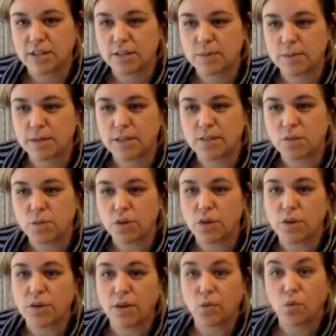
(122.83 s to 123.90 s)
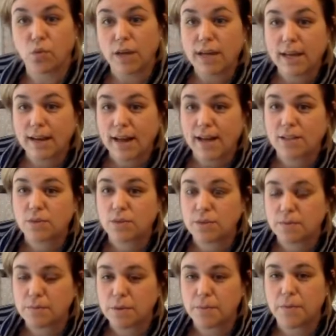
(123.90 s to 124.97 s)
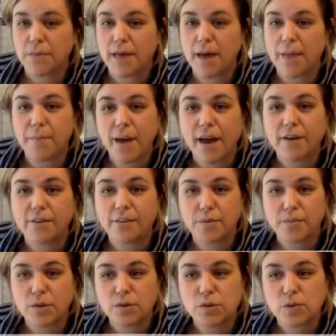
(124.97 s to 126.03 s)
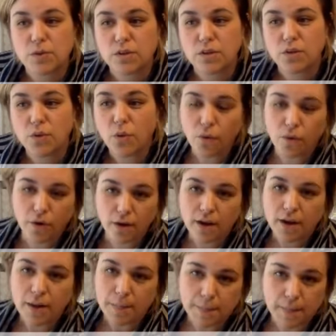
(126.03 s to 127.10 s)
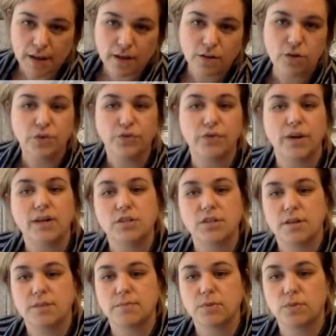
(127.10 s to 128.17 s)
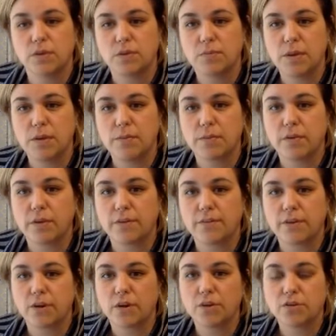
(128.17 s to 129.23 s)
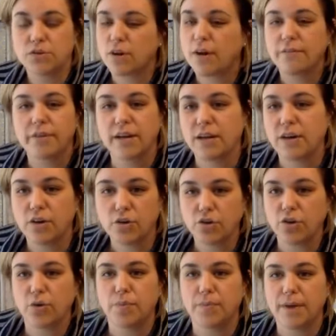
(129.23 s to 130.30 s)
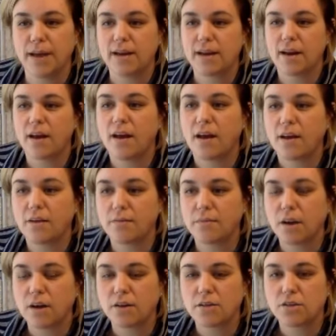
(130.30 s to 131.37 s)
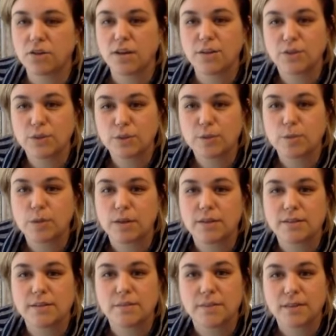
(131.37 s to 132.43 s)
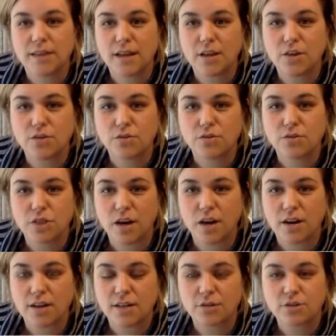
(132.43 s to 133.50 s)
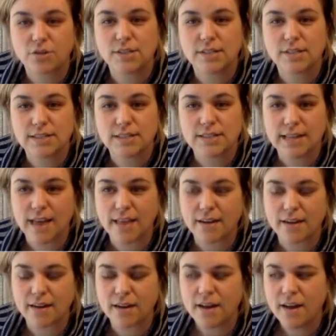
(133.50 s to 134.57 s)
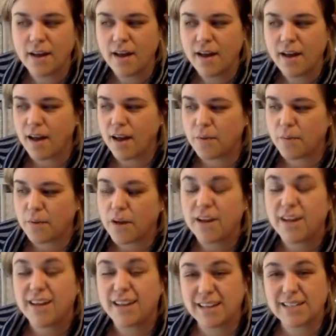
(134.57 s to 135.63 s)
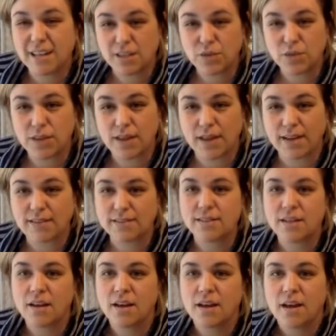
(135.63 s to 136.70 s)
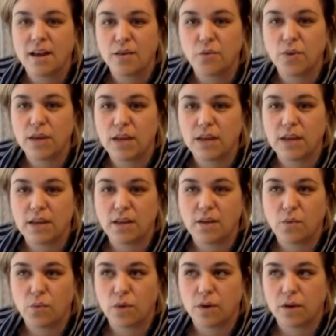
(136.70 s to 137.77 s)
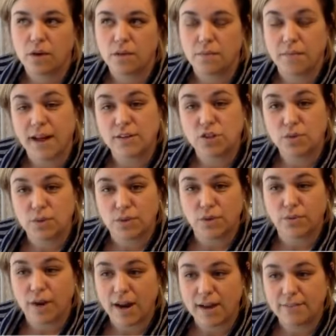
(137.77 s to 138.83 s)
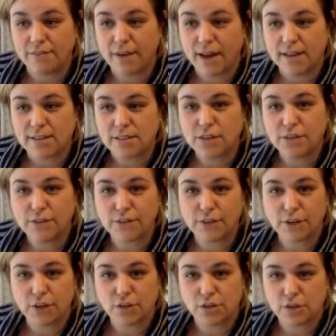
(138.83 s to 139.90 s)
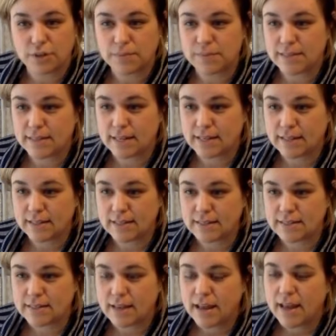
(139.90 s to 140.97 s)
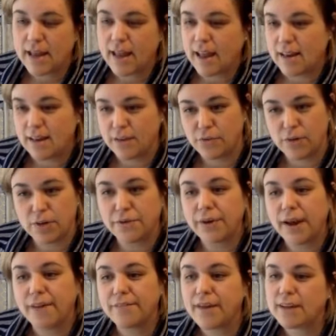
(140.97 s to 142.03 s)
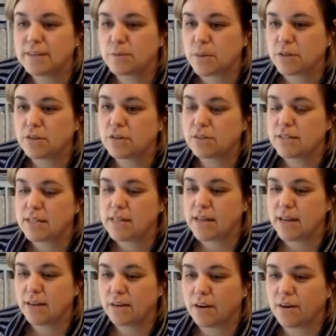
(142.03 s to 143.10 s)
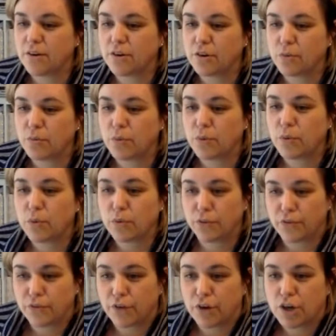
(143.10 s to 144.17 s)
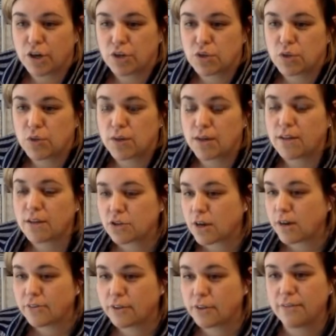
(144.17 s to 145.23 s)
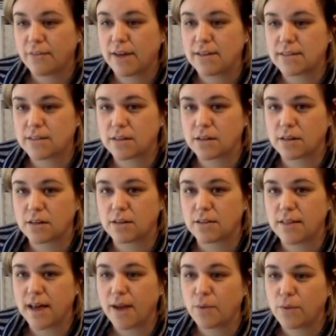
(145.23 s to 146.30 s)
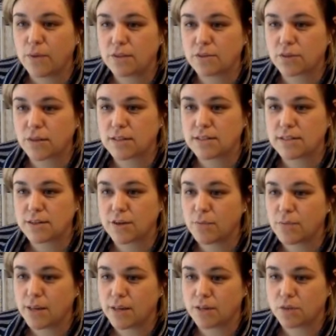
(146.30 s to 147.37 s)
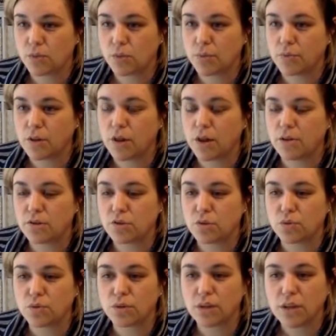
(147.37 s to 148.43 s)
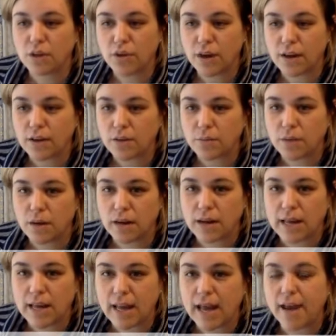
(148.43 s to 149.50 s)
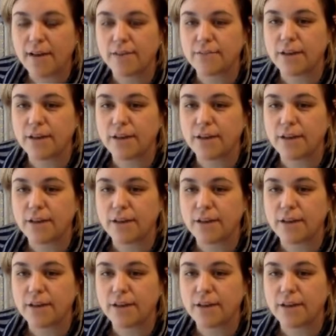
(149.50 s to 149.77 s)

experience where you can reconnect with the people that matter the most with you or make new friendships with people if you're traveling in a group and um, are trying to experience something that you share an interest in together um, get in touch with us we will match you with the right advisor for your trip's needs. And if we don't have that specialty in our group, we will refer you to another travel advisor that we trust and know because we belong to a really great community of